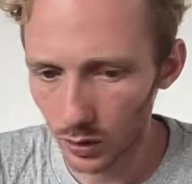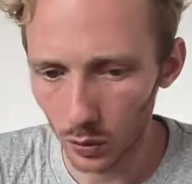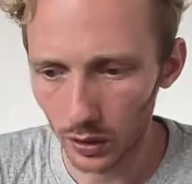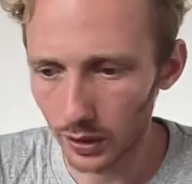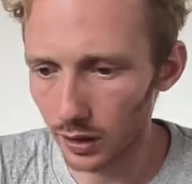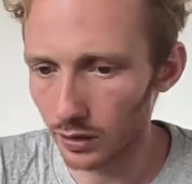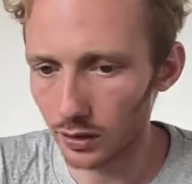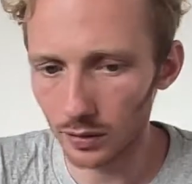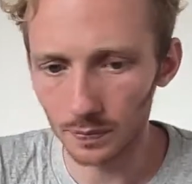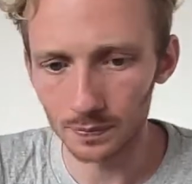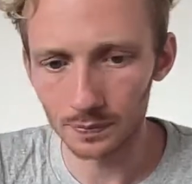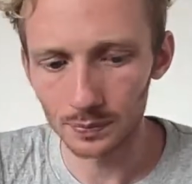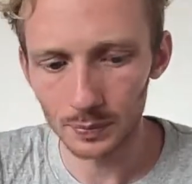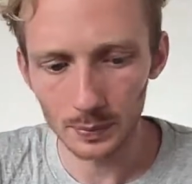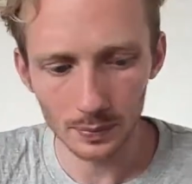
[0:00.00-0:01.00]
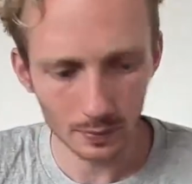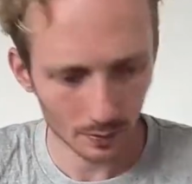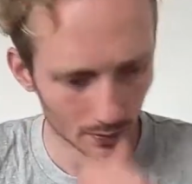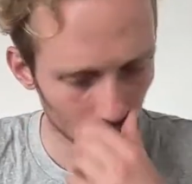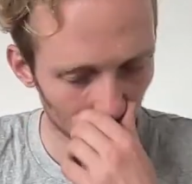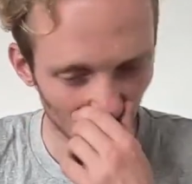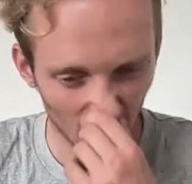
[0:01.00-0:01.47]
quite nice.
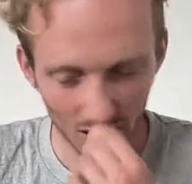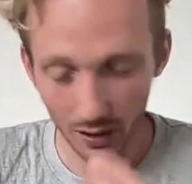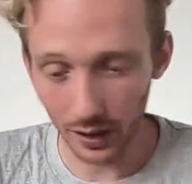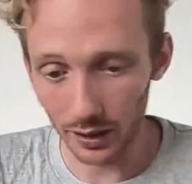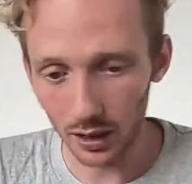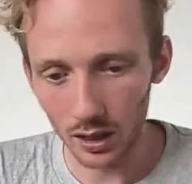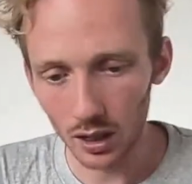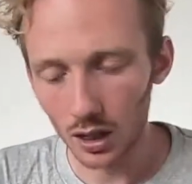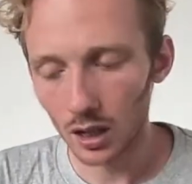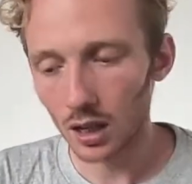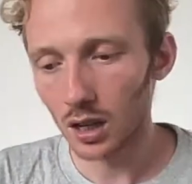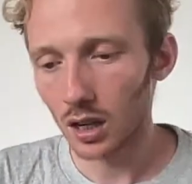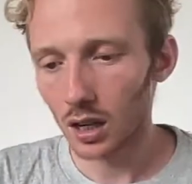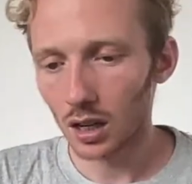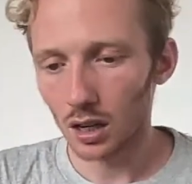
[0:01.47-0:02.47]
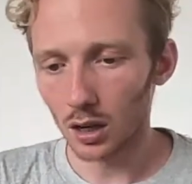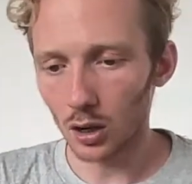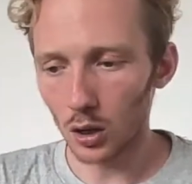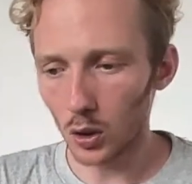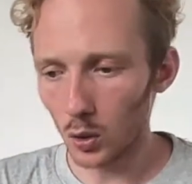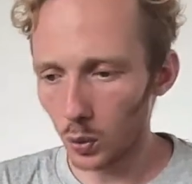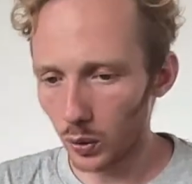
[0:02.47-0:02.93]
All right.
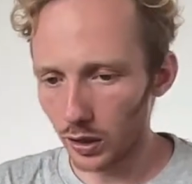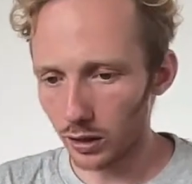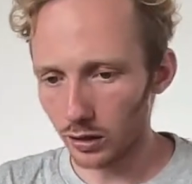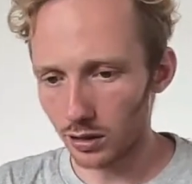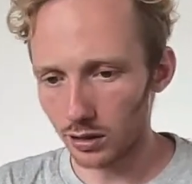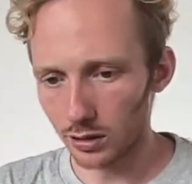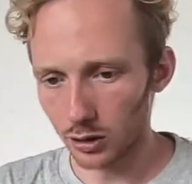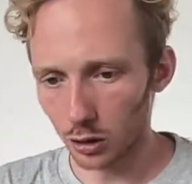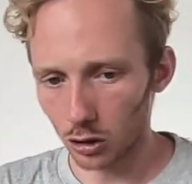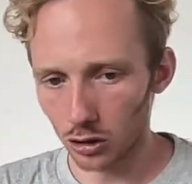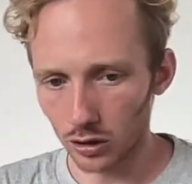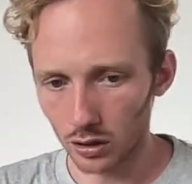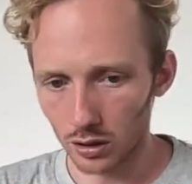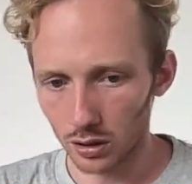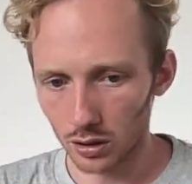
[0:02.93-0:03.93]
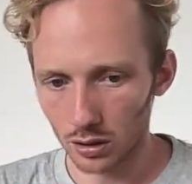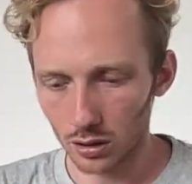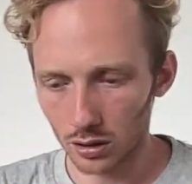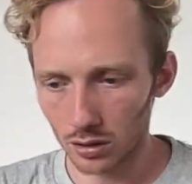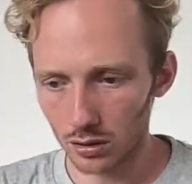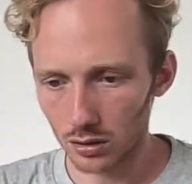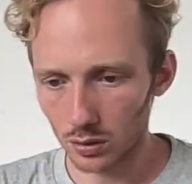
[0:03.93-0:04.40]
Oh, where to start?
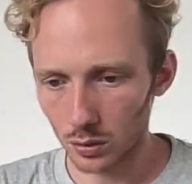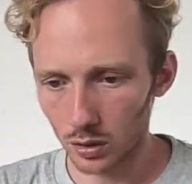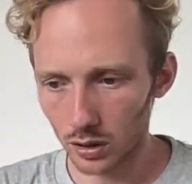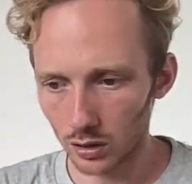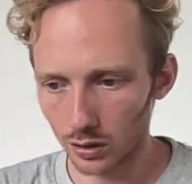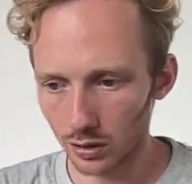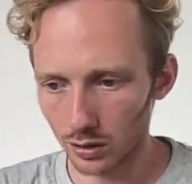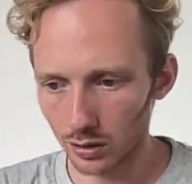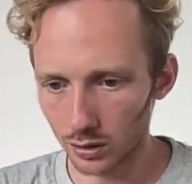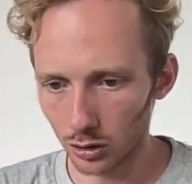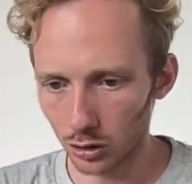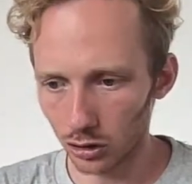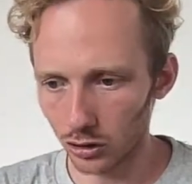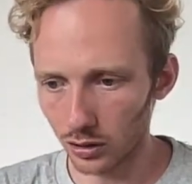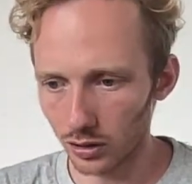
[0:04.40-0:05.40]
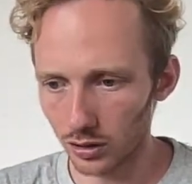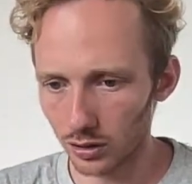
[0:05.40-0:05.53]
Let's start